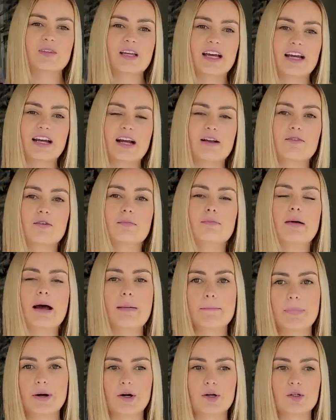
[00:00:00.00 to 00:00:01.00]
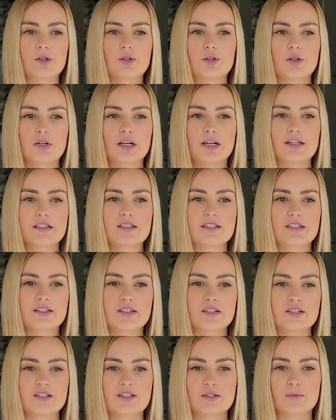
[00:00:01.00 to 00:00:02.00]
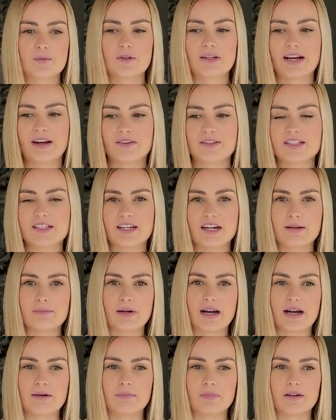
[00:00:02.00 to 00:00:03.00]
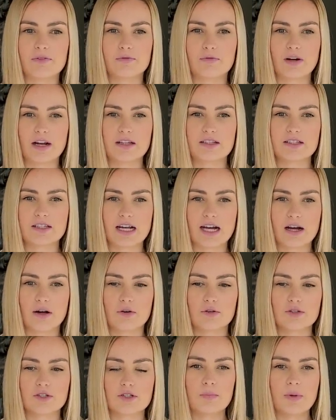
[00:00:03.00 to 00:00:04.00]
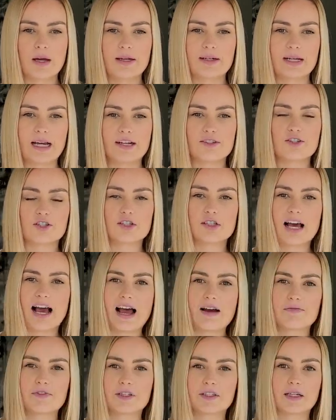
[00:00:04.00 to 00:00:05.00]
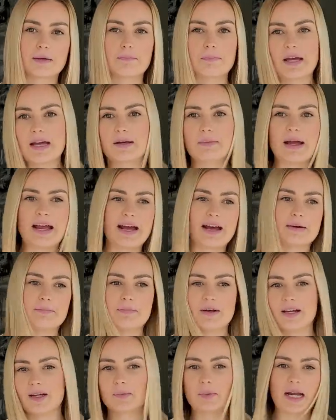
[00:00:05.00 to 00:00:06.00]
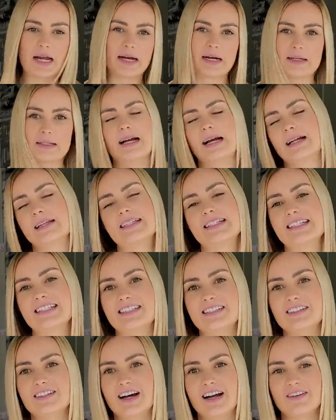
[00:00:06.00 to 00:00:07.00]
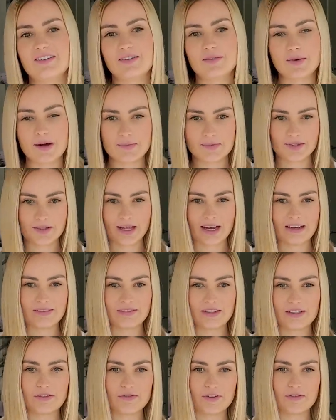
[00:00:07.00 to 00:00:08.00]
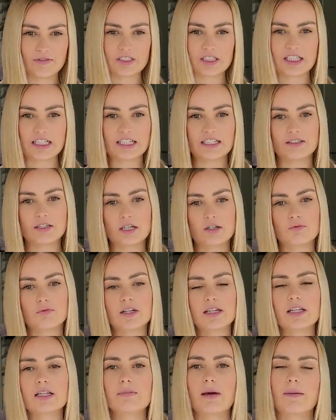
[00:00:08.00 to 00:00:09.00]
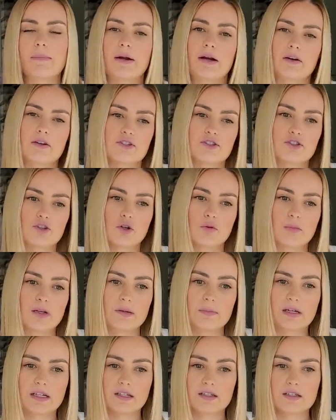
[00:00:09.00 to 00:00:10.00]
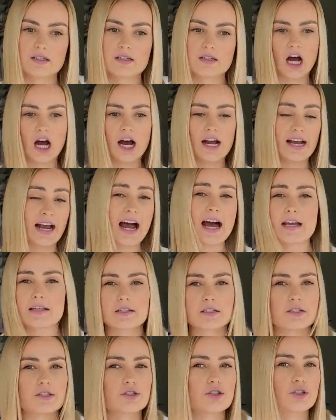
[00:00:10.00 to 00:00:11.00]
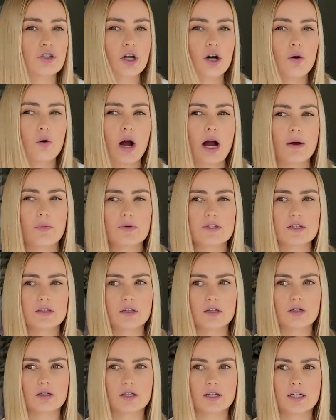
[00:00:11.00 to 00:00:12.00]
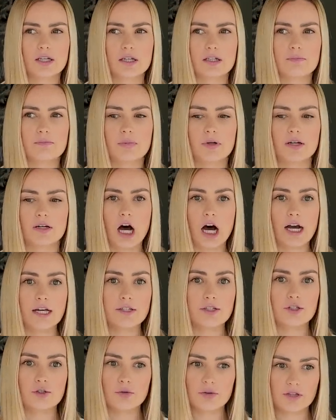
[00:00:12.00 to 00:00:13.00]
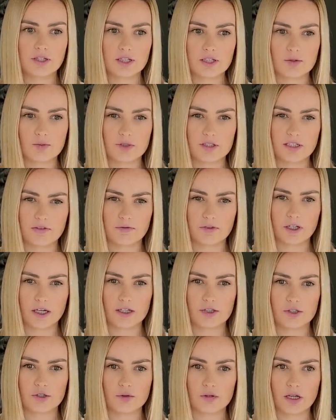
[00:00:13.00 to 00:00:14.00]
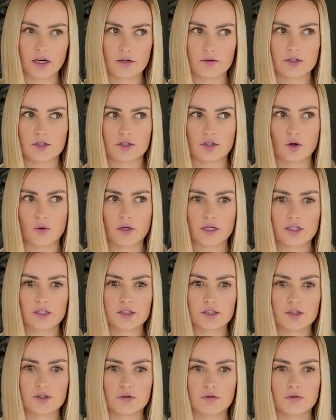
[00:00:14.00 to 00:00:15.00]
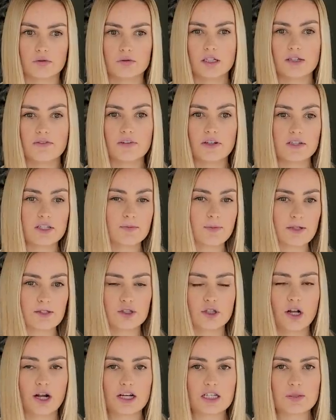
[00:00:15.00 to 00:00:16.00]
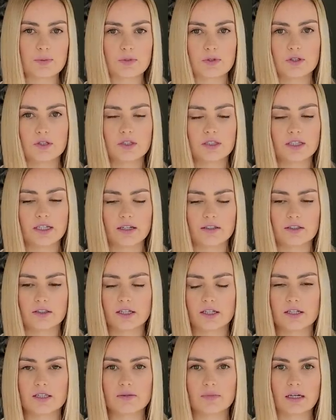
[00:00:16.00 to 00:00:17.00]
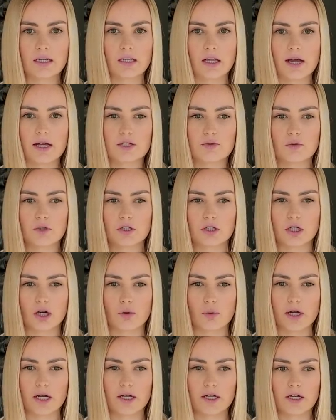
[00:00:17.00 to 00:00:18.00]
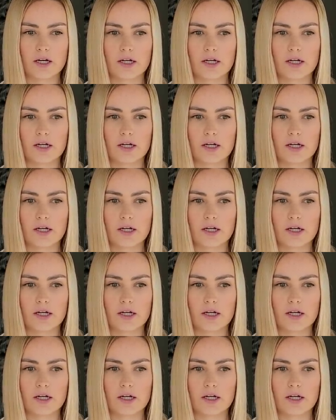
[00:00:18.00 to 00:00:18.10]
And I remember learning to pronounce it at my friend's house and just laughing, like, pig man. And so I remember that very vividly. And really, my parents told me because I asked, you know, I was a little kid, but I knew things were different. I knew that I was going to a very special hospital and the other kids in my class weren't going.